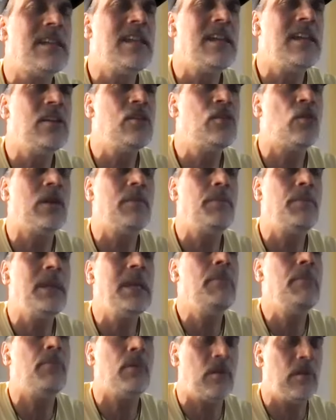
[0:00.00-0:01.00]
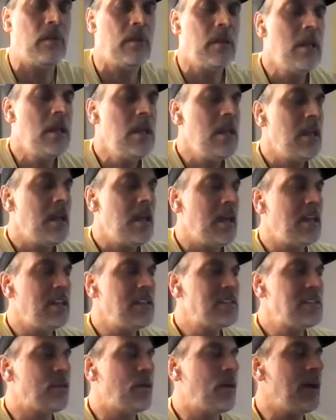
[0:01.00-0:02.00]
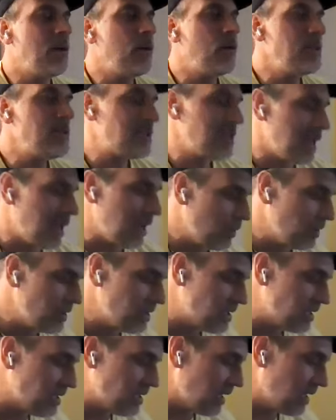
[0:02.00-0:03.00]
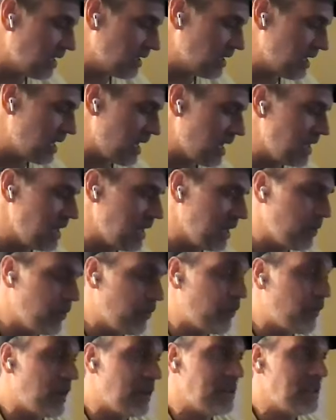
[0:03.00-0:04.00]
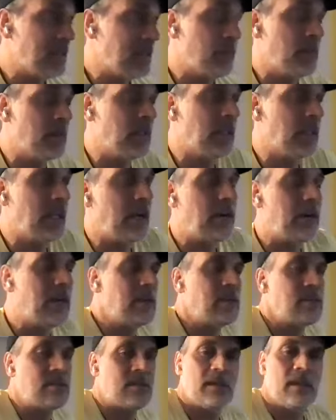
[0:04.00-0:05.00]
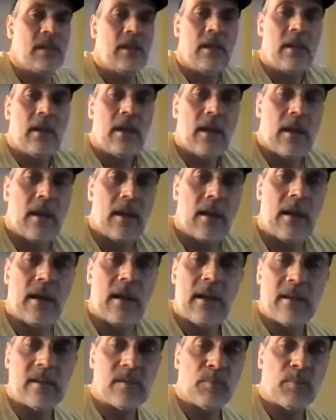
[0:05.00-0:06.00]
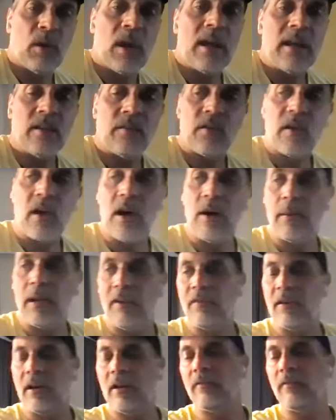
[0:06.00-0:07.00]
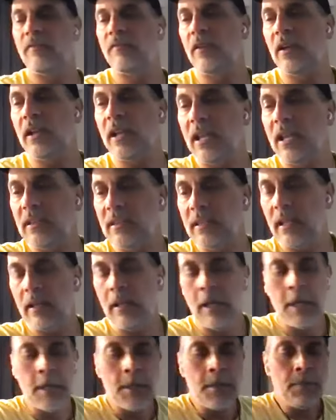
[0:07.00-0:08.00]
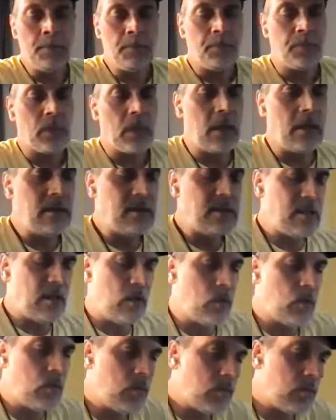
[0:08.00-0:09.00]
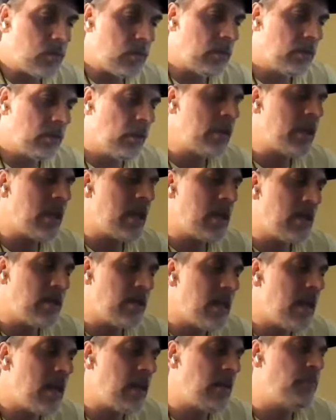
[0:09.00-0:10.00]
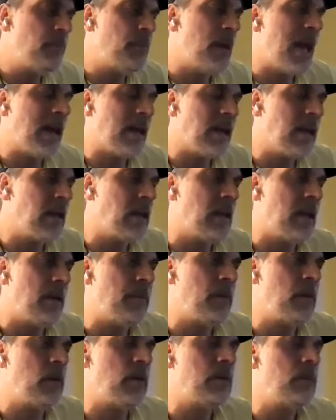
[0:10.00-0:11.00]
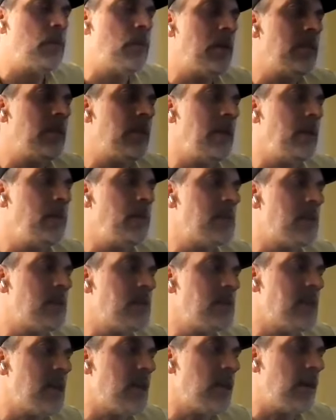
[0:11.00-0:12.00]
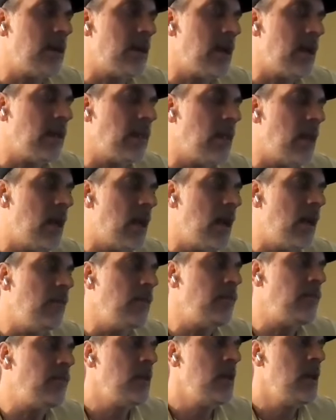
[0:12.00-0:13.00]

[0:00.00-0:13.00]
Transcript: He enjoyed people. And so I always dug that, and I always found him hilarious. His brand of comedy found funny. And so looking and then backing it up and going, well, then he was on Saturday Night Live.